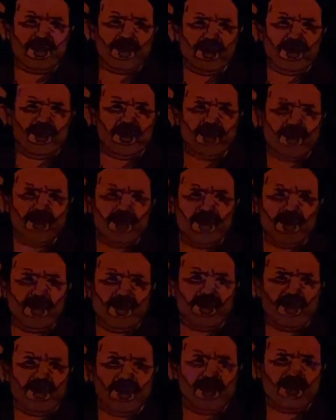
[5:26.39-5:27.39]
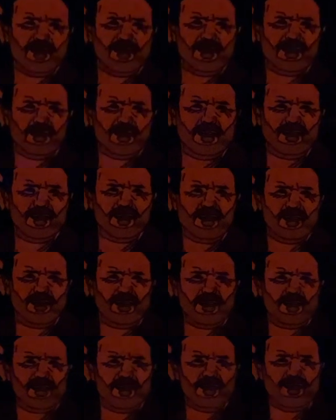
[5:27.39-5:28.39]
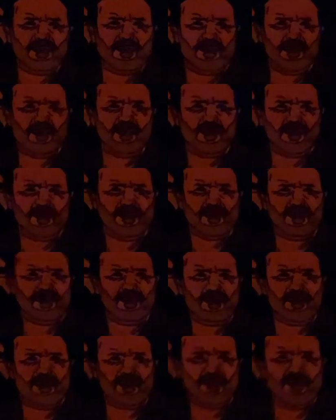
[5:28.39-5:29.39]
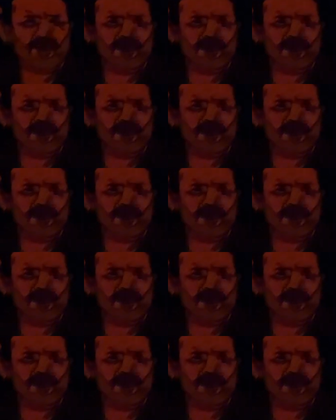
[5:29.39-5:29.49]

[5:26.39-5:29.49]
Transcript: If you have one and you want to sell it, send me a